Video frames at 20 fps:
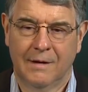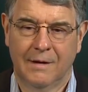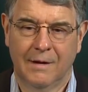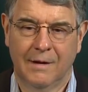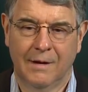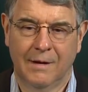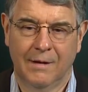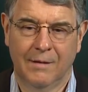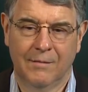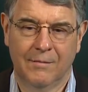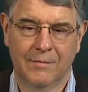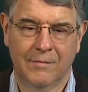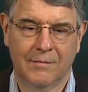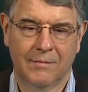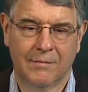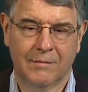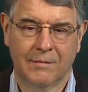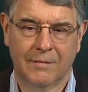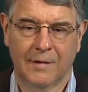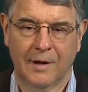
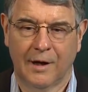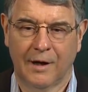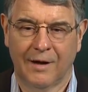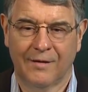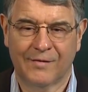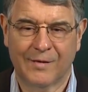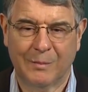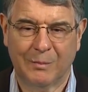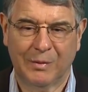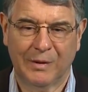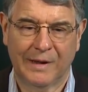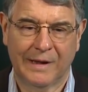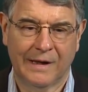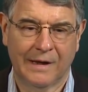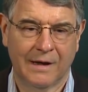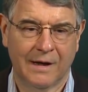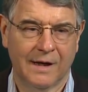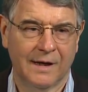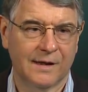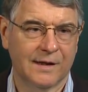Got off the
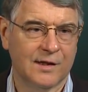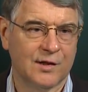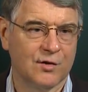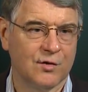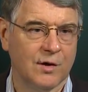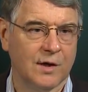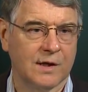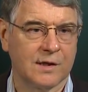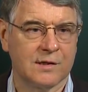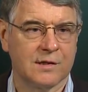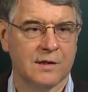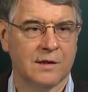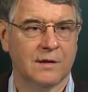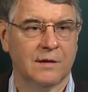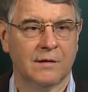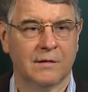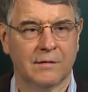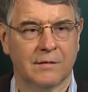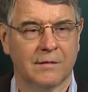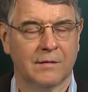plane, got into trucks,
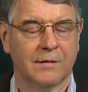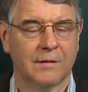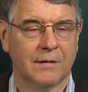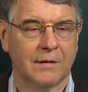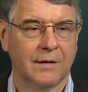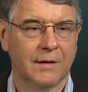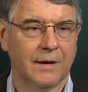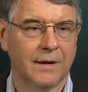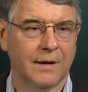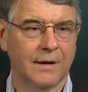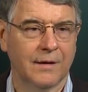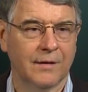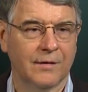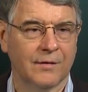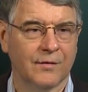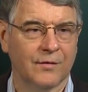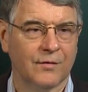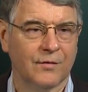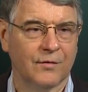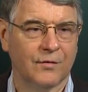and
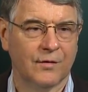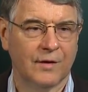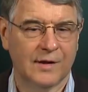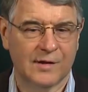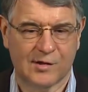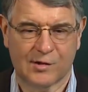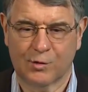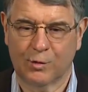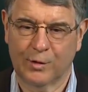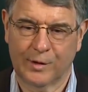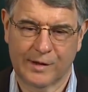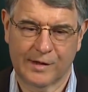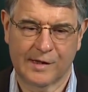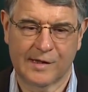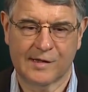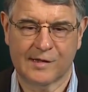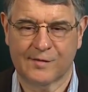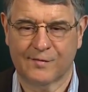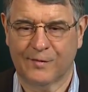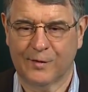they sorted
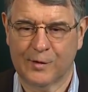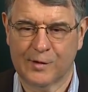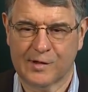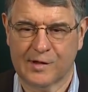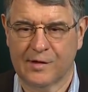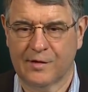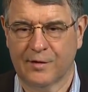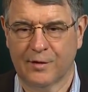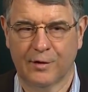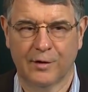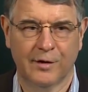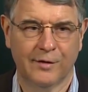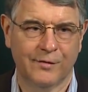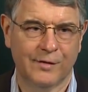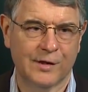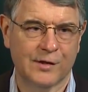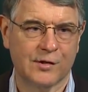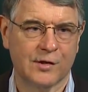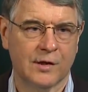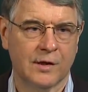us 1st and 3rd
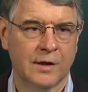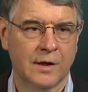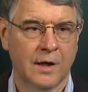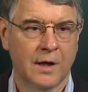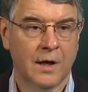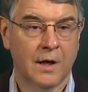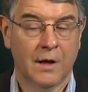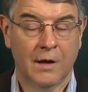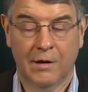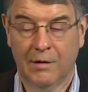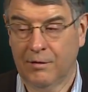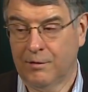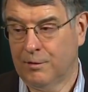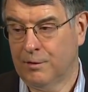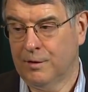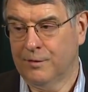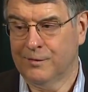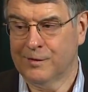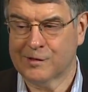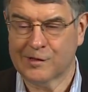Division.
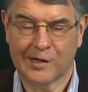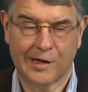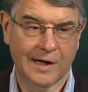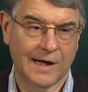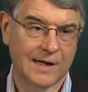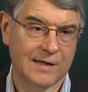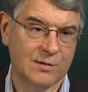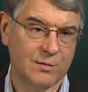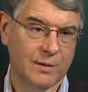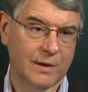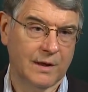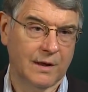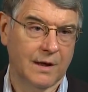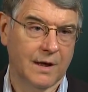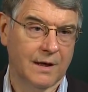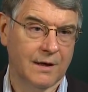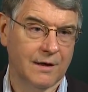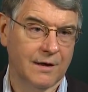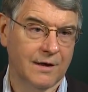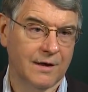3rd Division guys went and
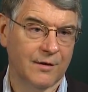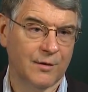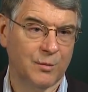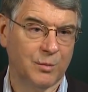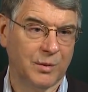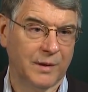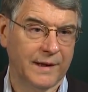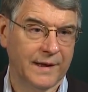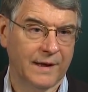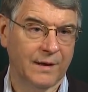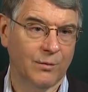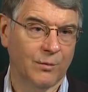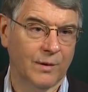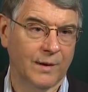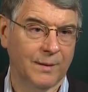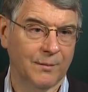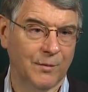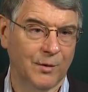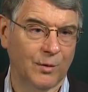got on another plane and went up